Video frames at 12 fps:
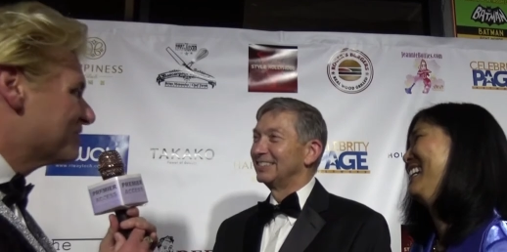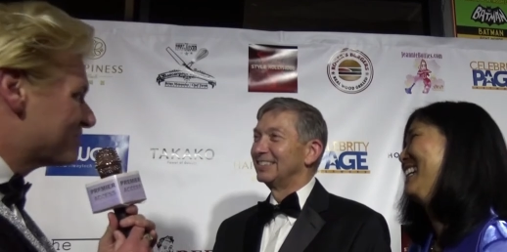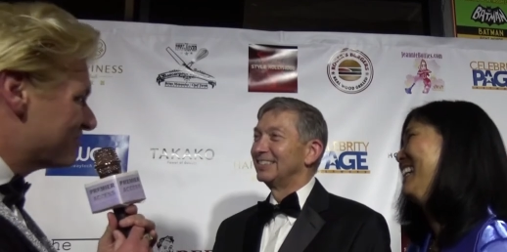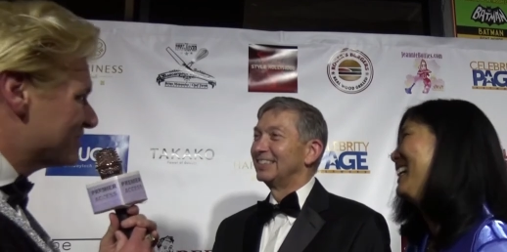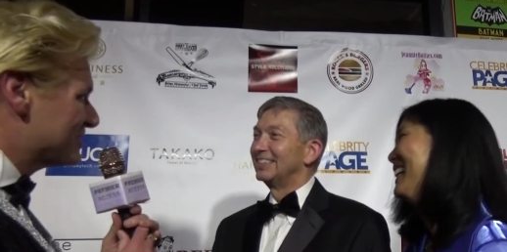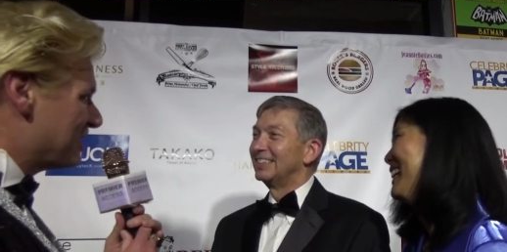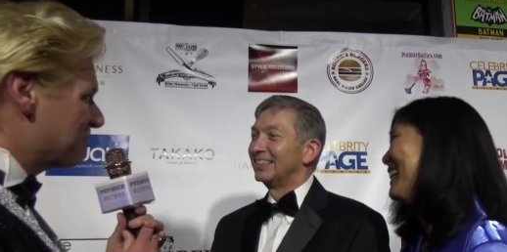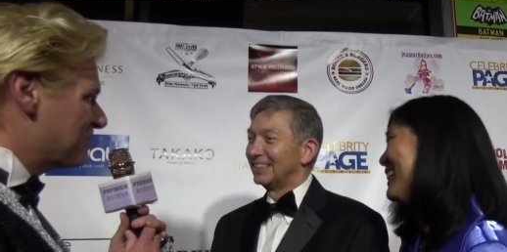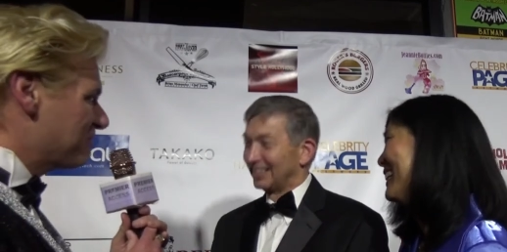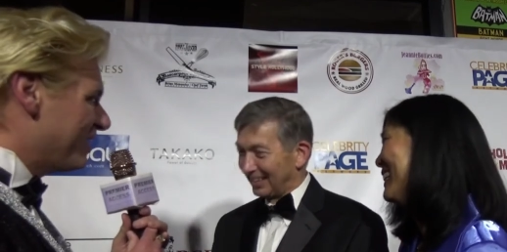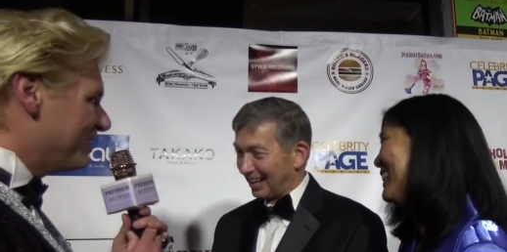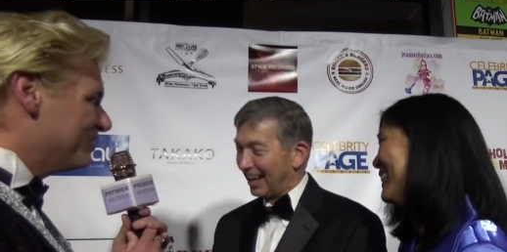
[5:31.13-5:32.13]
Speaker 1: much for stopping
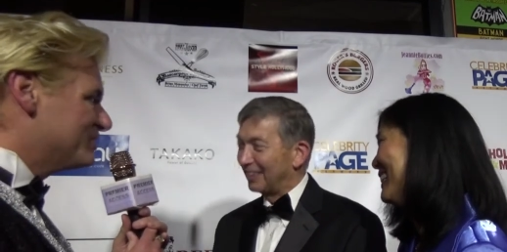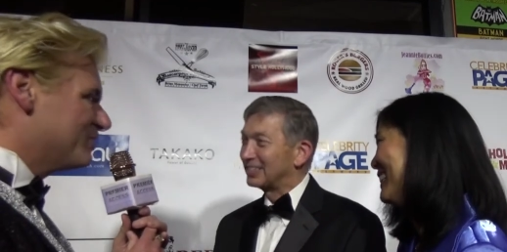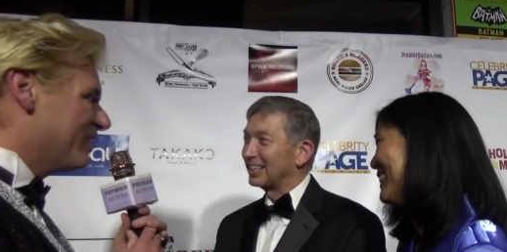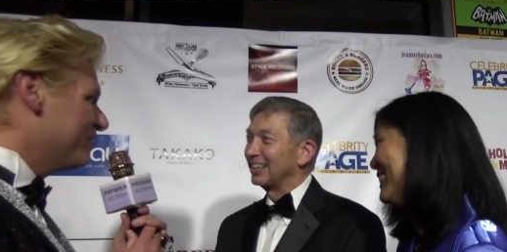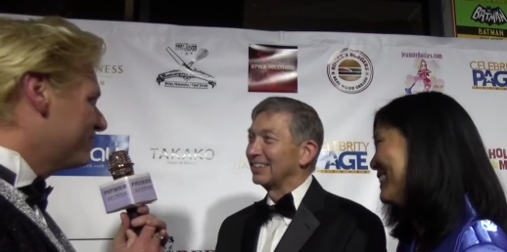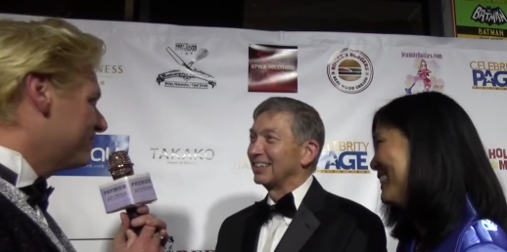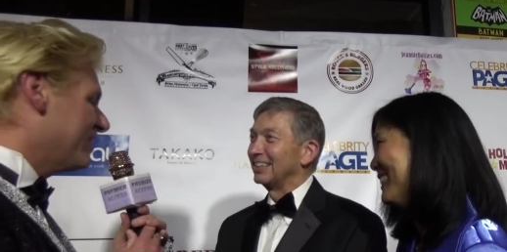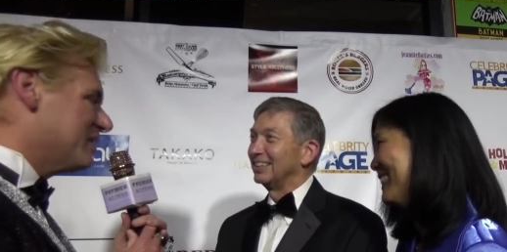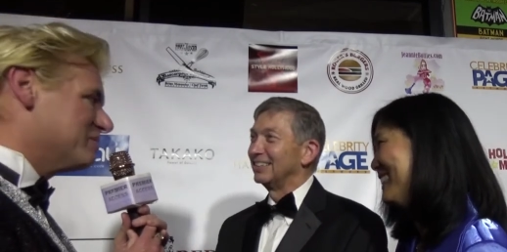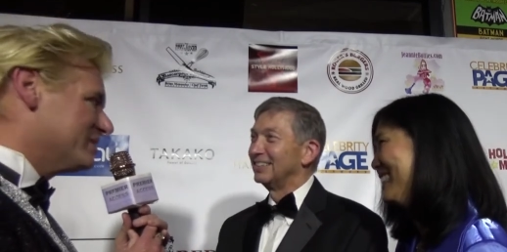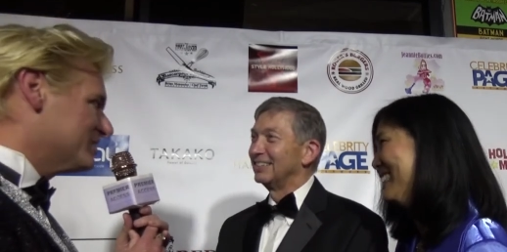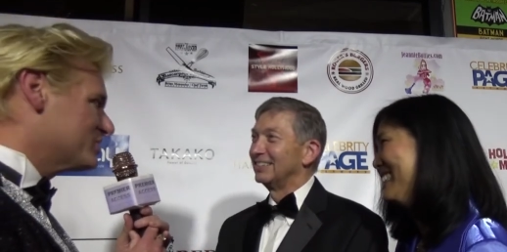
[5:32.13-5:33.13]
by. You do a
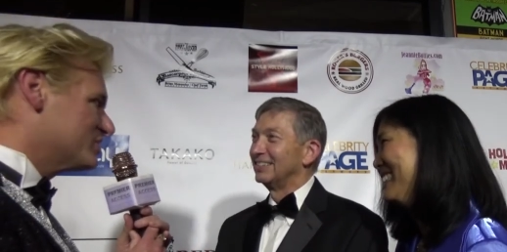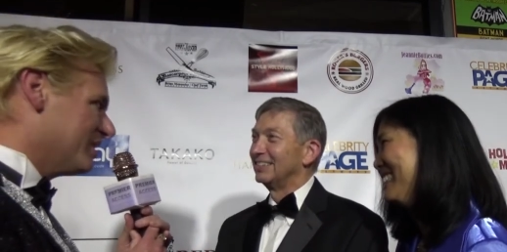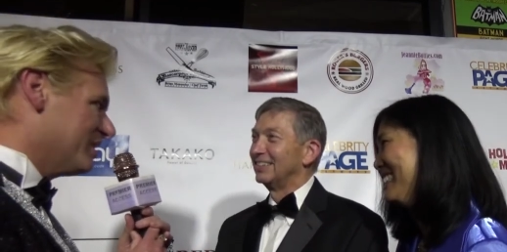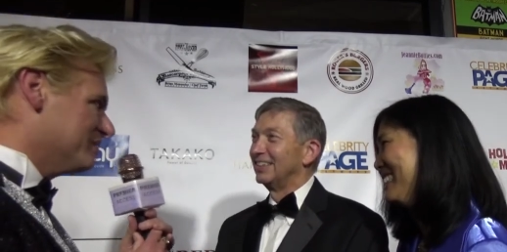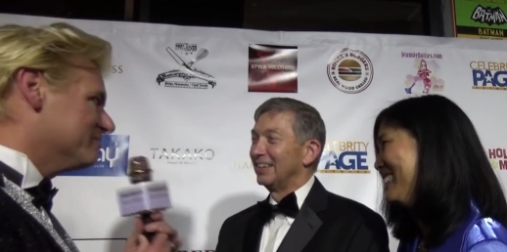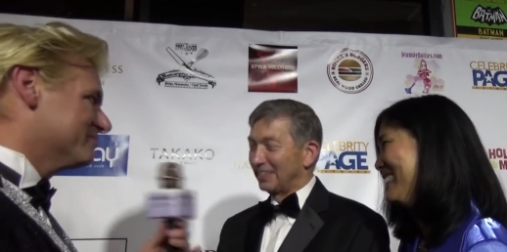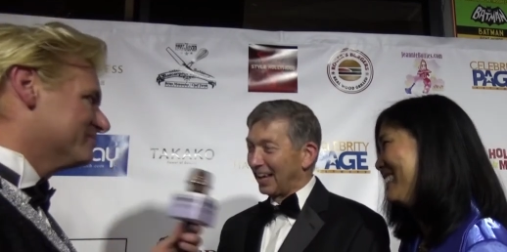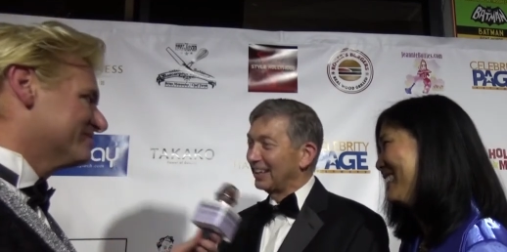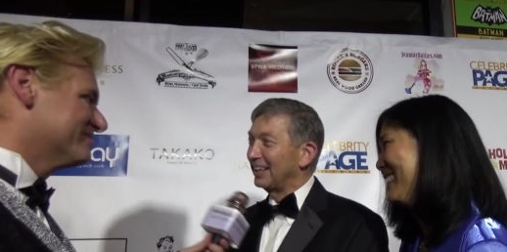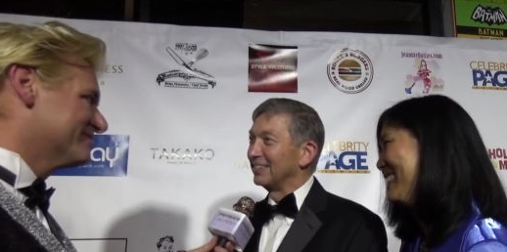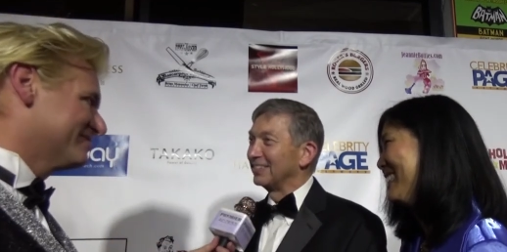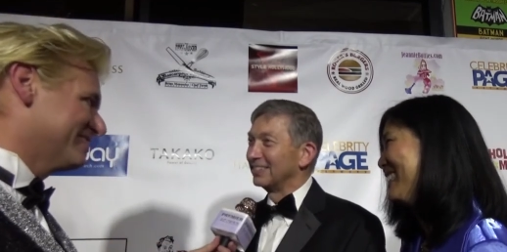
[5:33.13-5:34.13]
fabulous job.
Speaker 2: Thank
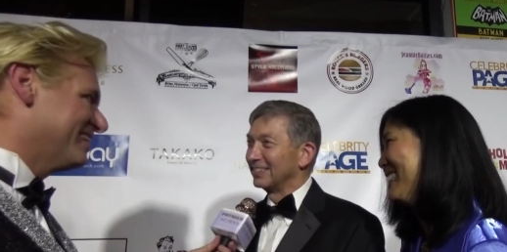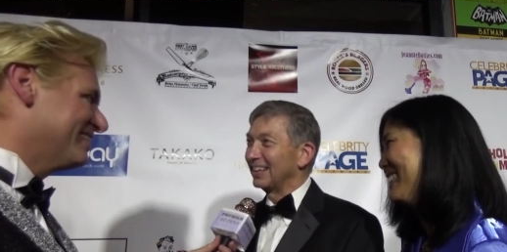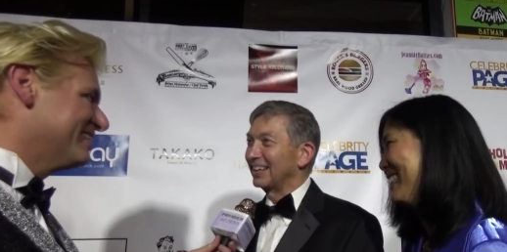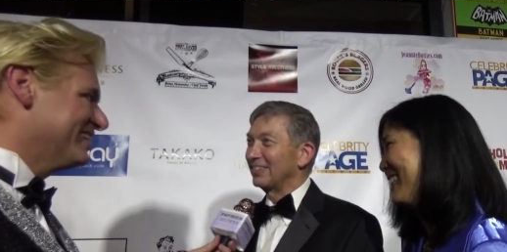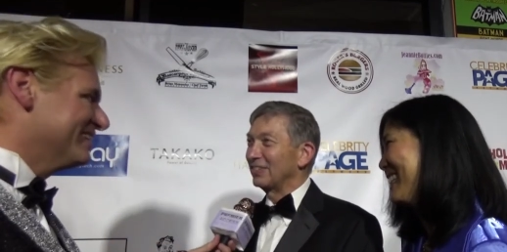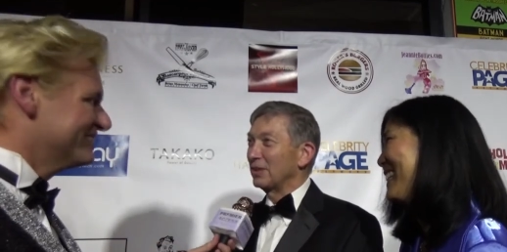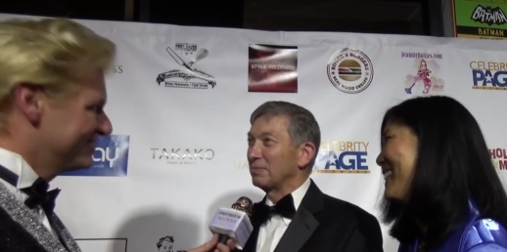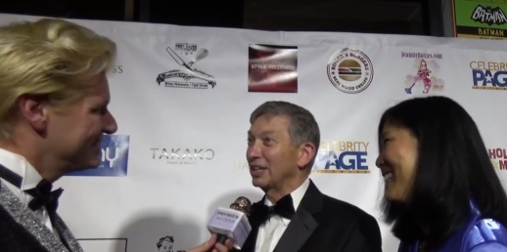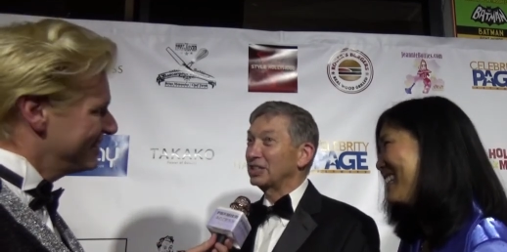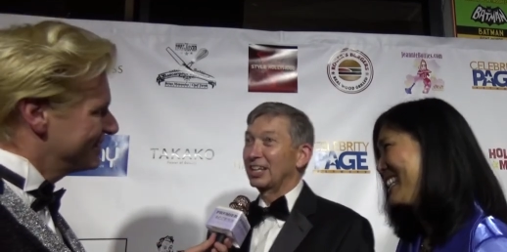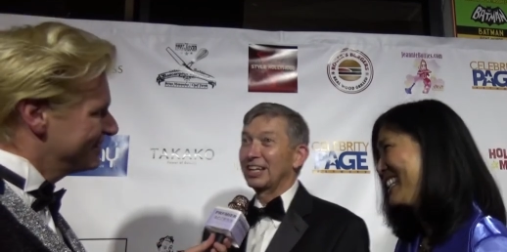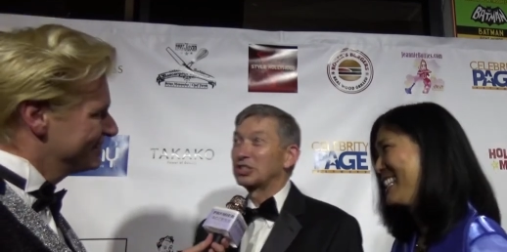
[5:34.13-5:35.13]
you. Thank you very
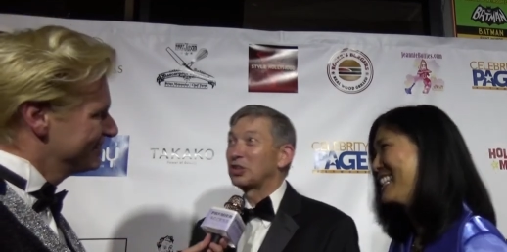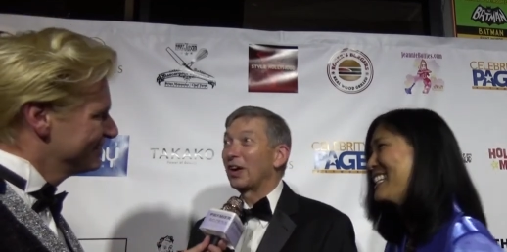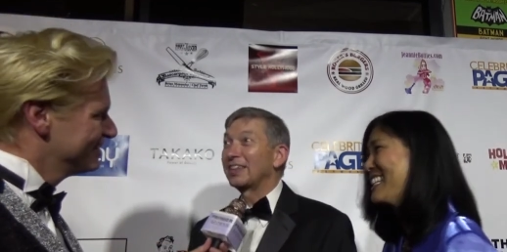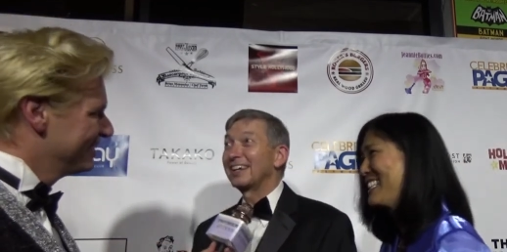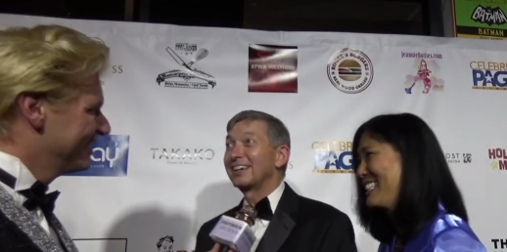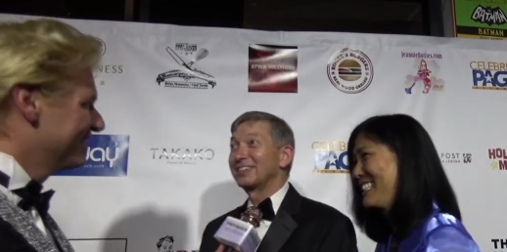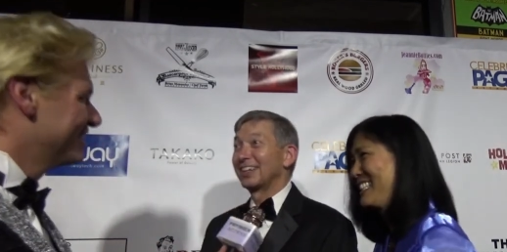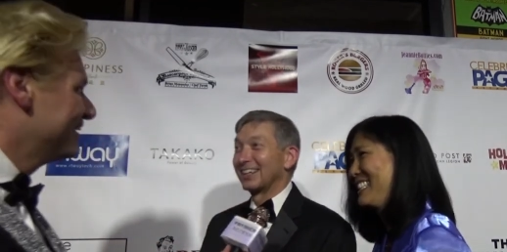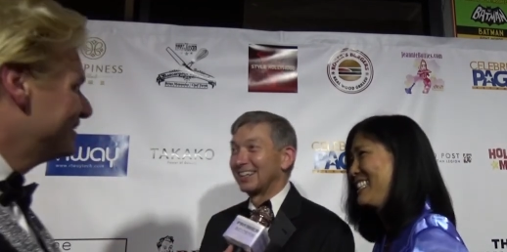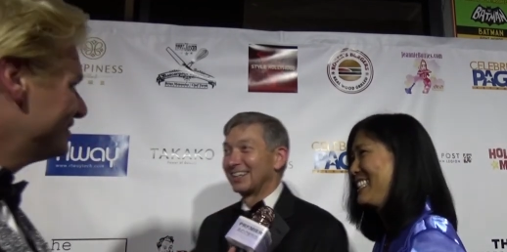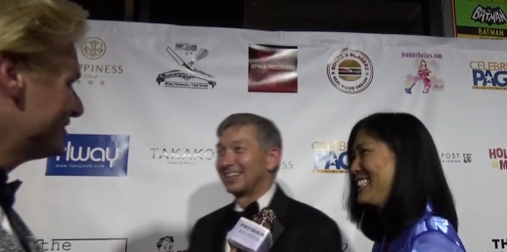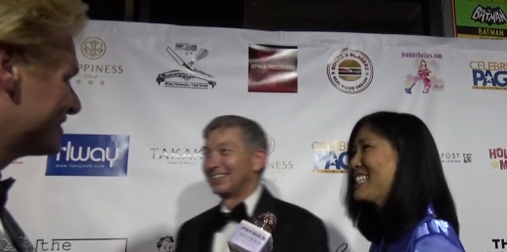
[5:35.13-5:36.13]
much, and enjoy the
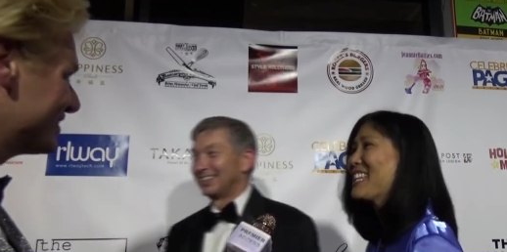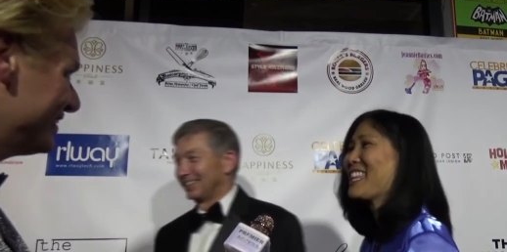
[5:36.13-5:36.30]
evening.